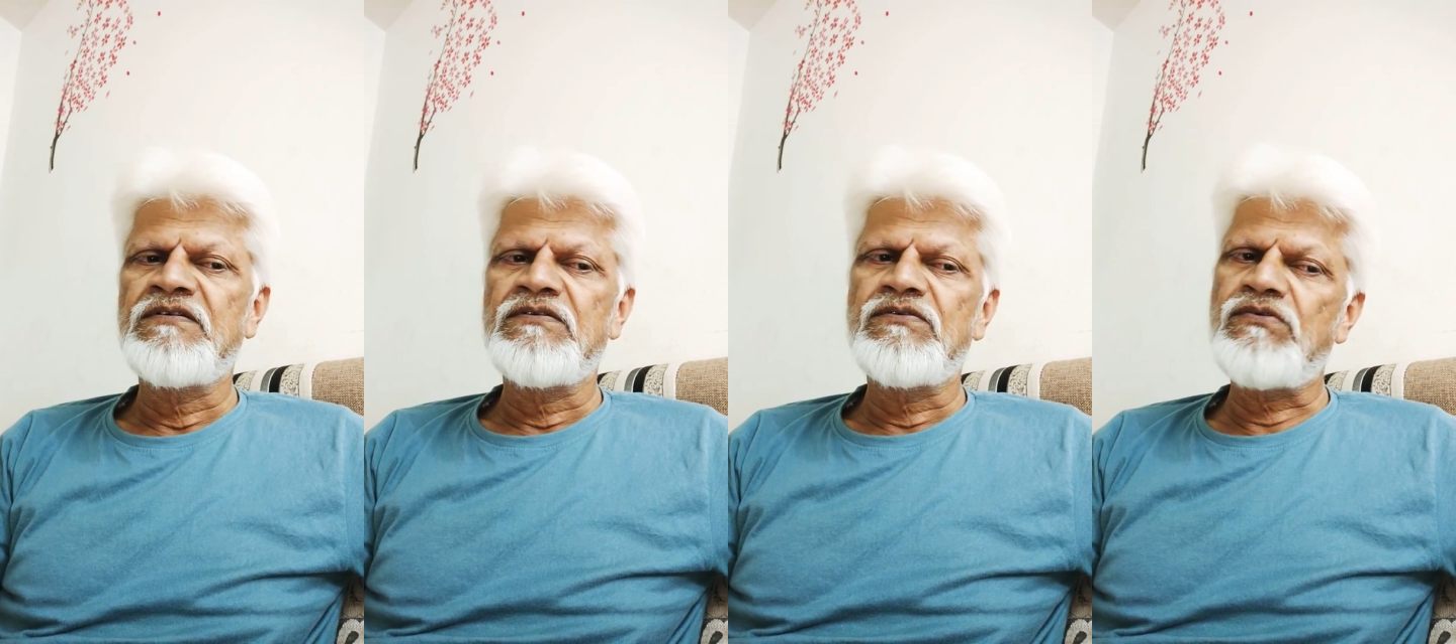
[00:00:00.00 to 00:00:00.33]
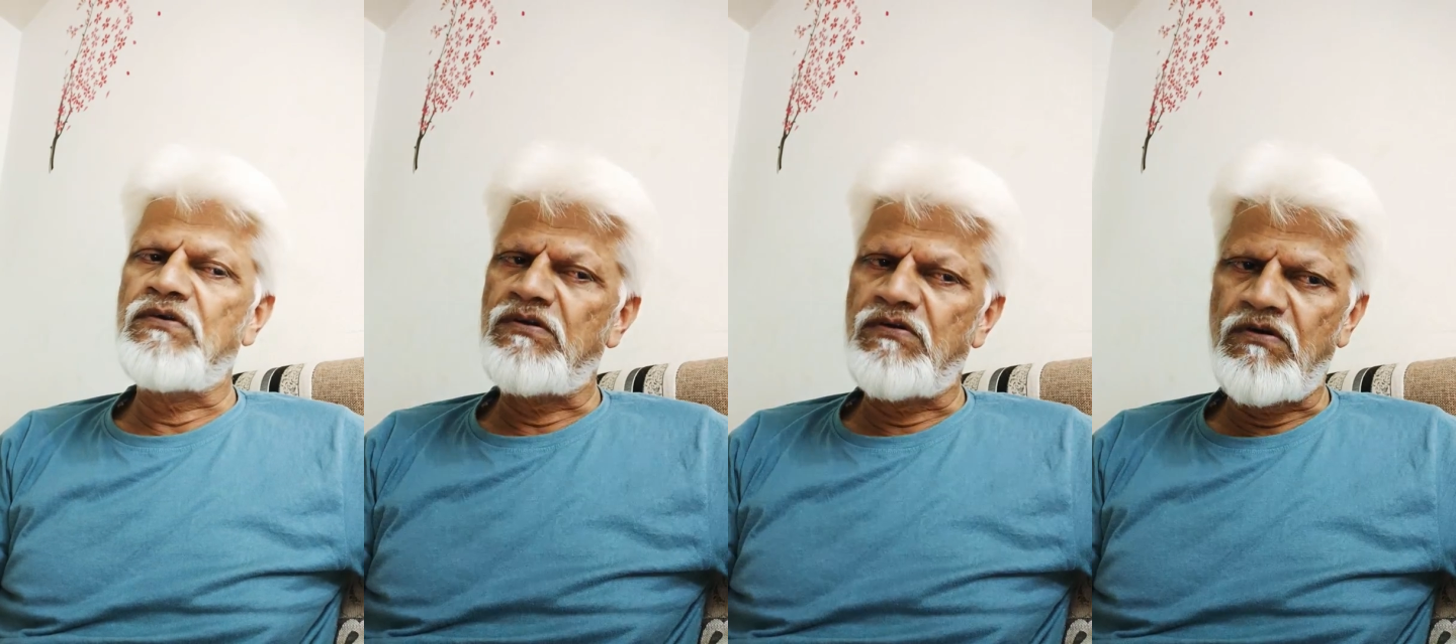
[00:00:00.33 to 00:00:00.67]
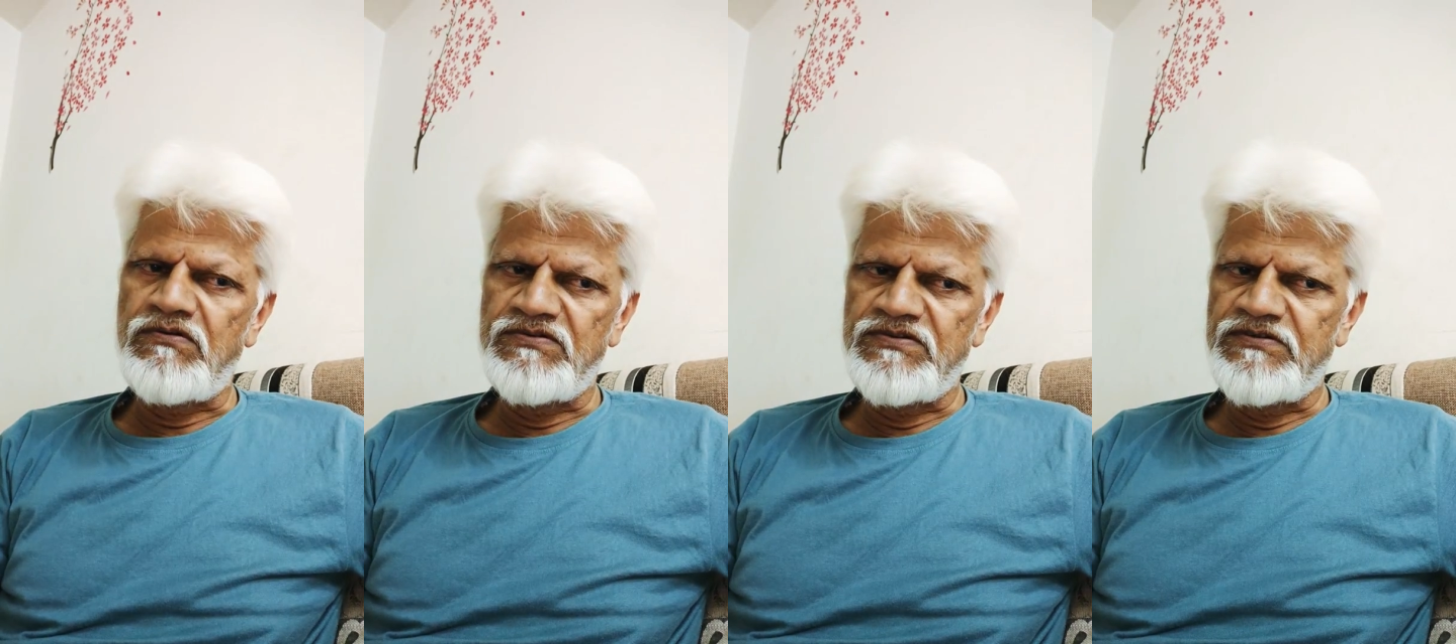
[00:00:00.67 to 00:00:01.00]
to a
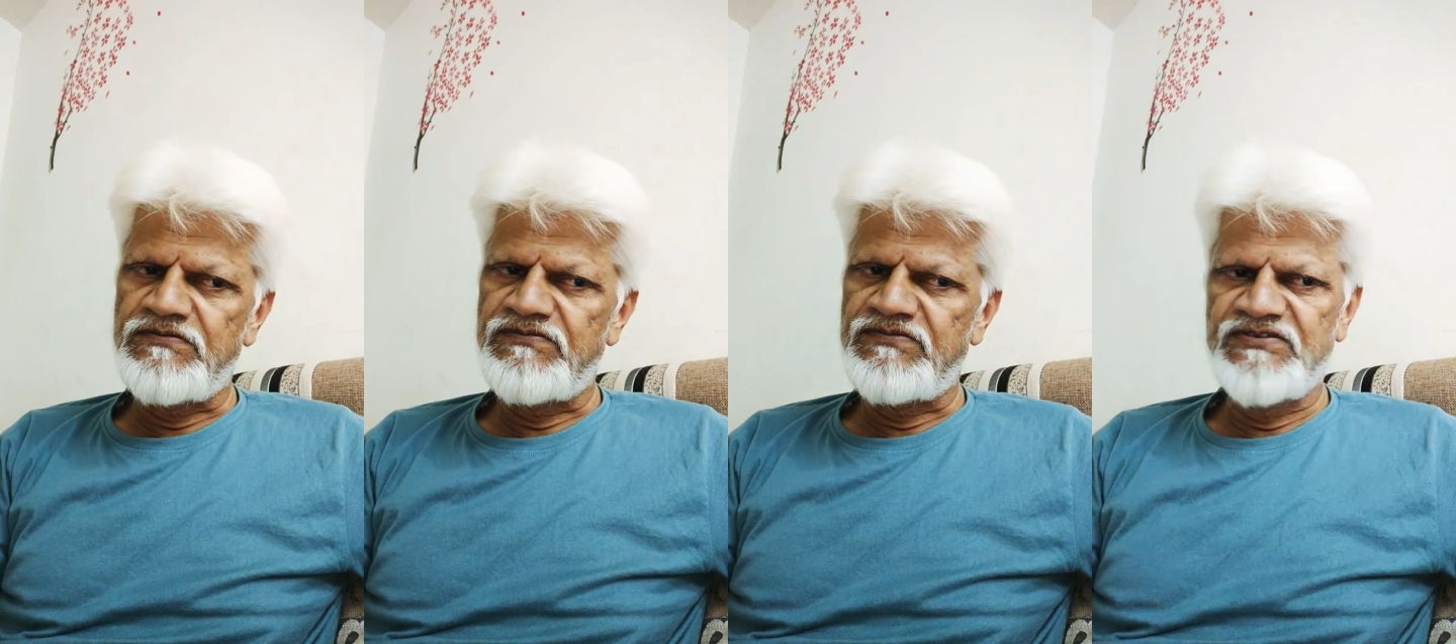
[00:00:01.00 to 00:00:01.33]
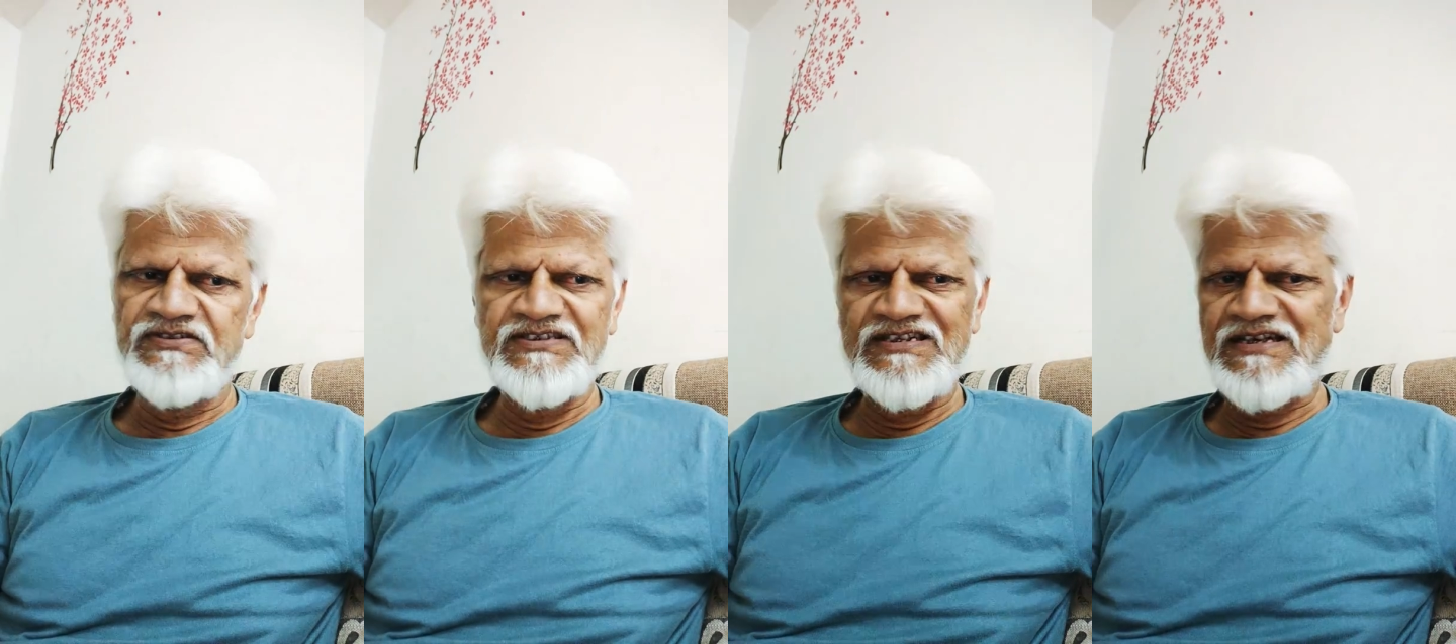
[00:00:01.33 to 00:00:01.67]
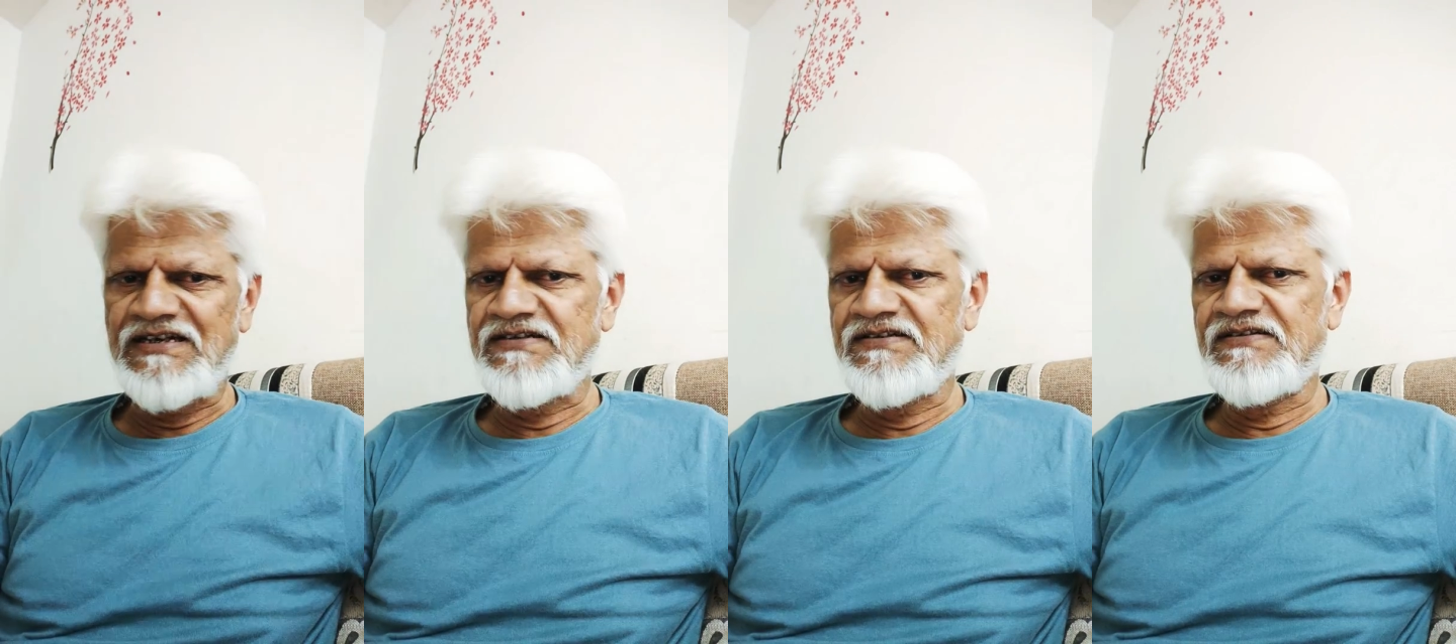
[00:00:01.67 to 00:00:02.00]
long-term
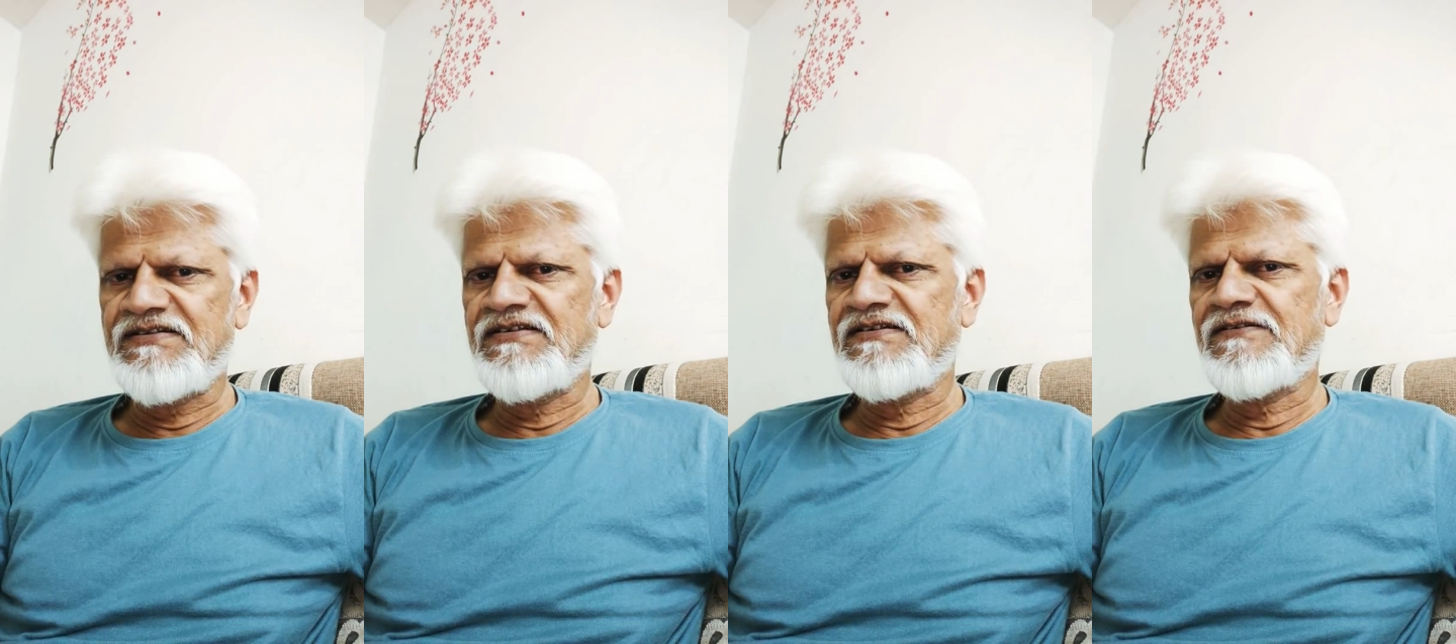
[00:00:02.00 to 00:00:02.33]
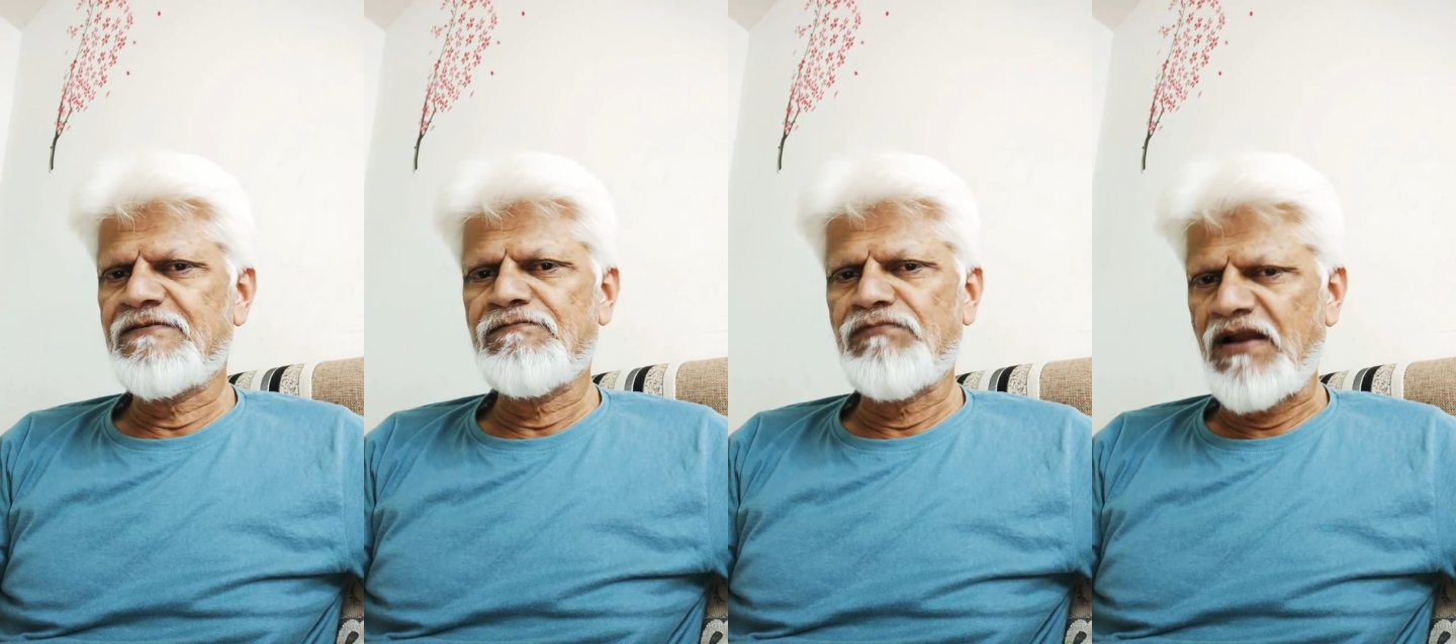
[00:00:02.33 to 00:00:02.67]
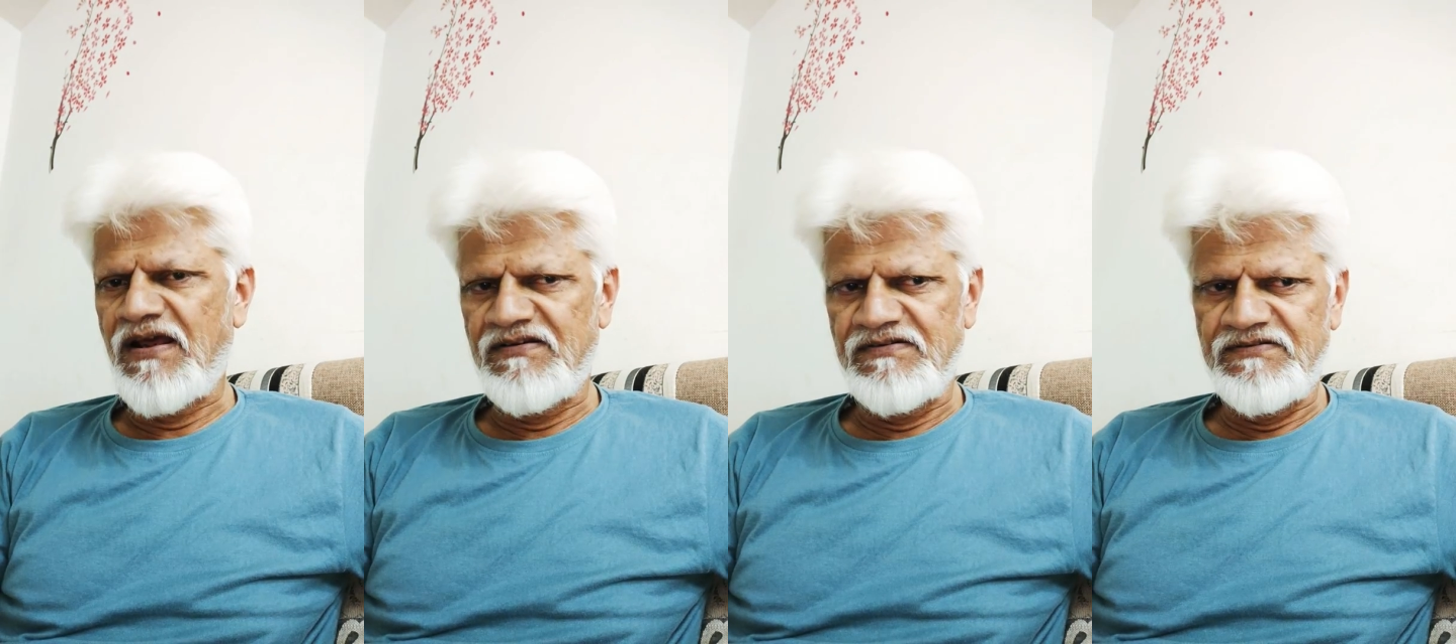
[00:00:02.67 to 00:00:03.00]
strategic
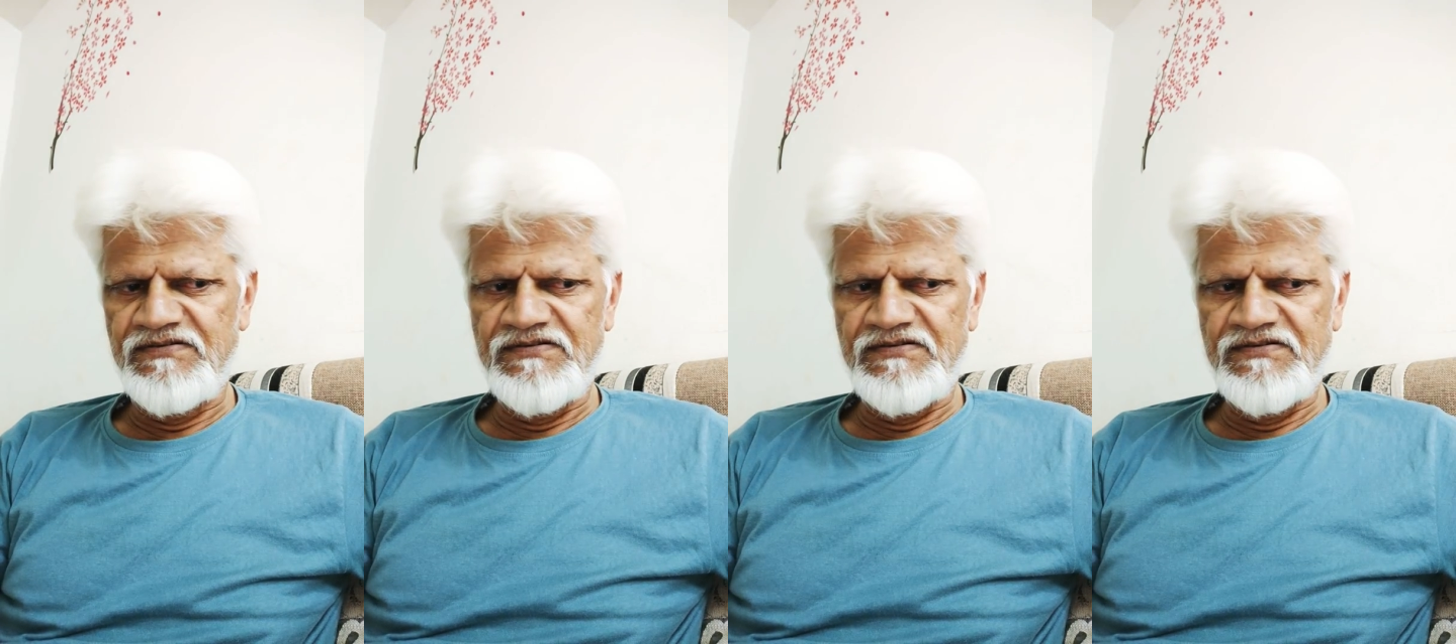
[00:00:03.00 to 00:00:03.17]
plans.